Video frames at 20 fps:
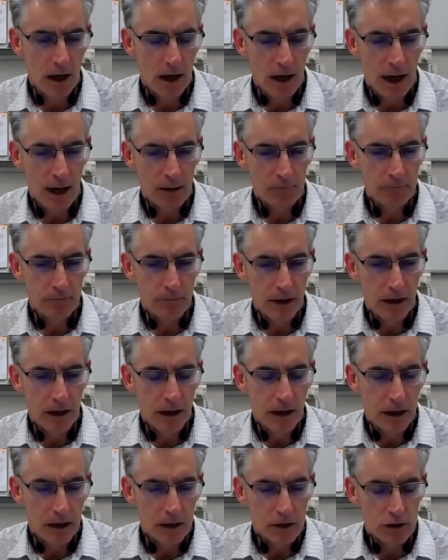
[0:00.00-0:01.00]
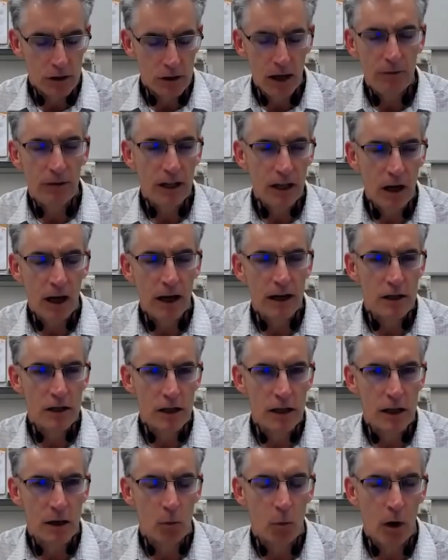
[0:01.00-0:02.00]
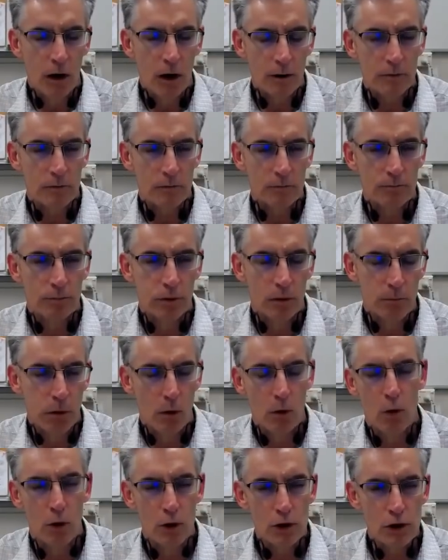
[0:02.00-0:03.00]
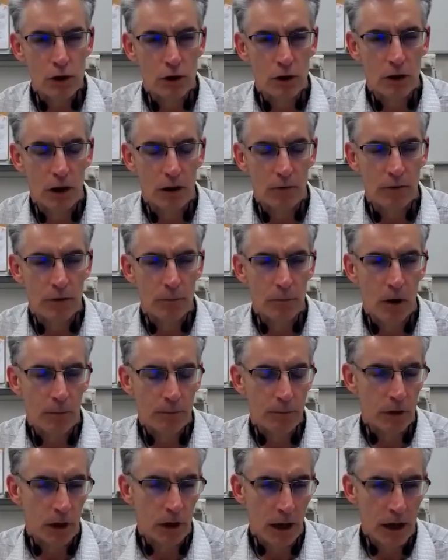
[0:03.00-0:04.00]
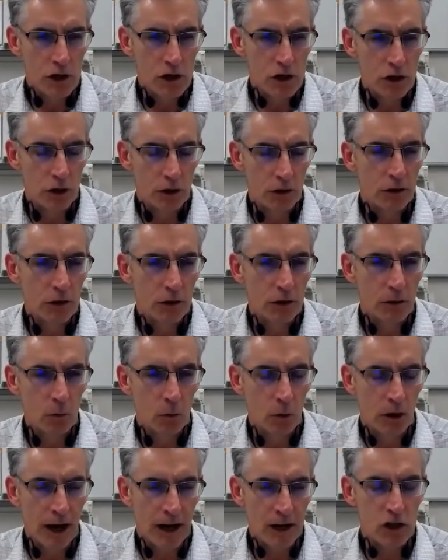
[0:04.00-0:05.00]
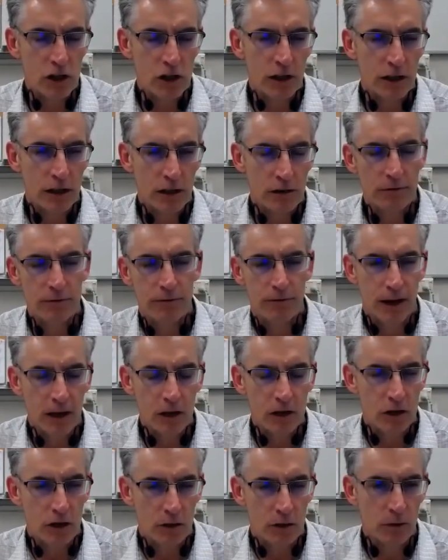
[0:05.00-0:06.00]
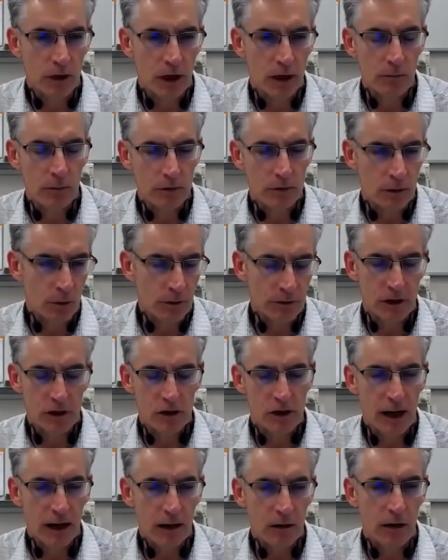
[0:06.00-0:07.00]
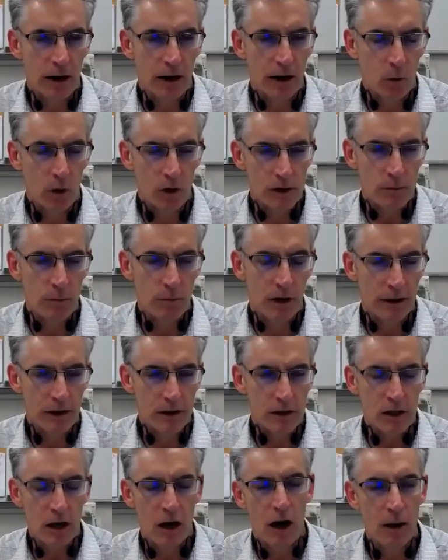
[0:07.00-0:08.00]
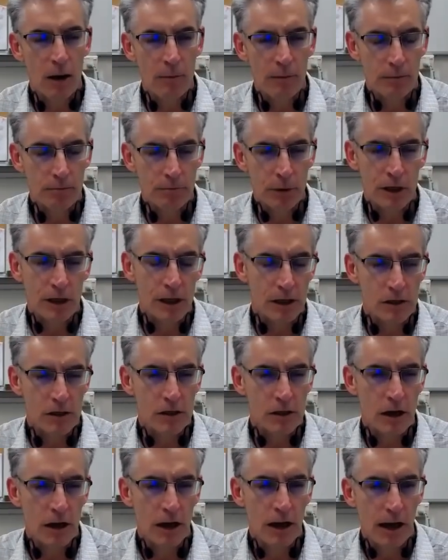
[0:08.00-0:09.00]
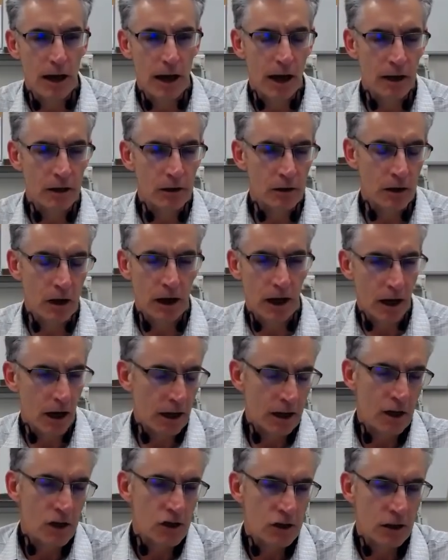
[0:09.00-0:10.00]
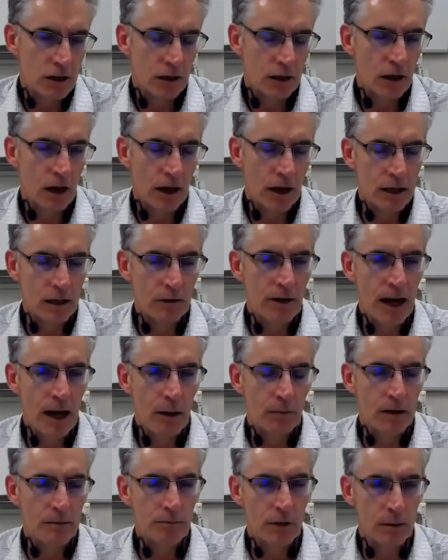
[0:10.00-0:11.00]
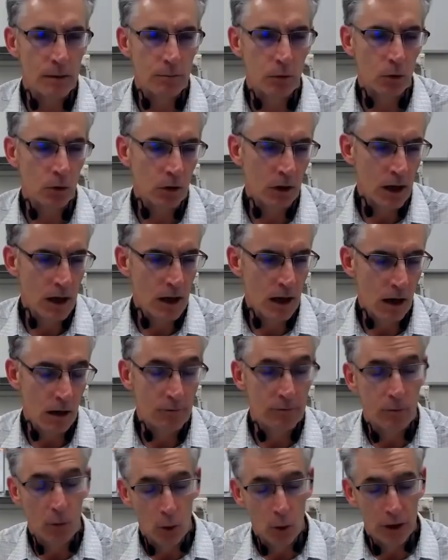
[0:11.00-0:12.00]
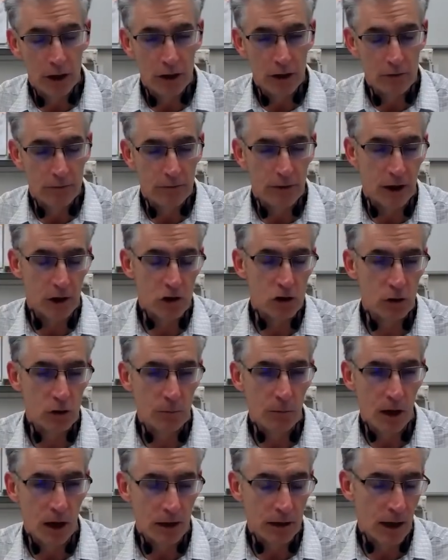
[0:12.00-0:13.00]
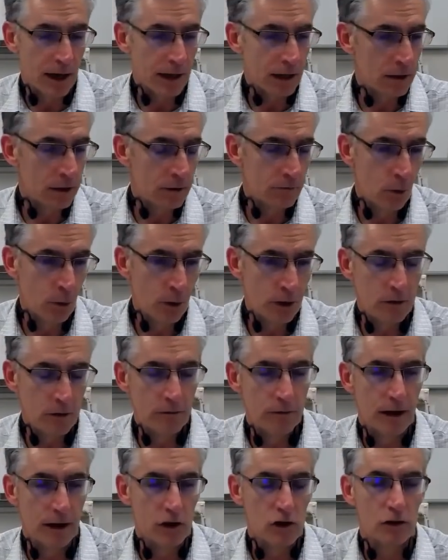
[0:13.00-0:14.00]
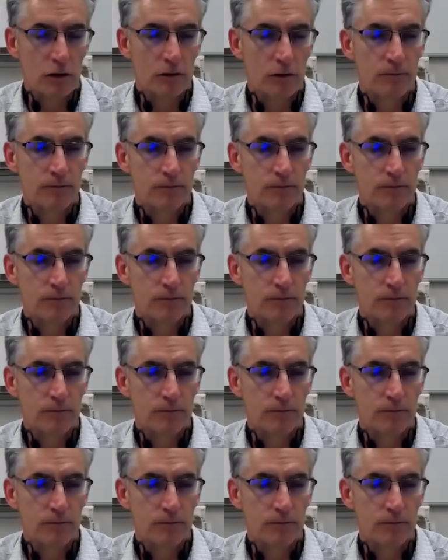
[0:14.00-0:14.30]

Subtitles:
Do you have any idea what proportion of the population were actually infected, what the attack rate was by the time it peaked? And I guess to get an idea of how many people avoided infection or might likely avoid infection.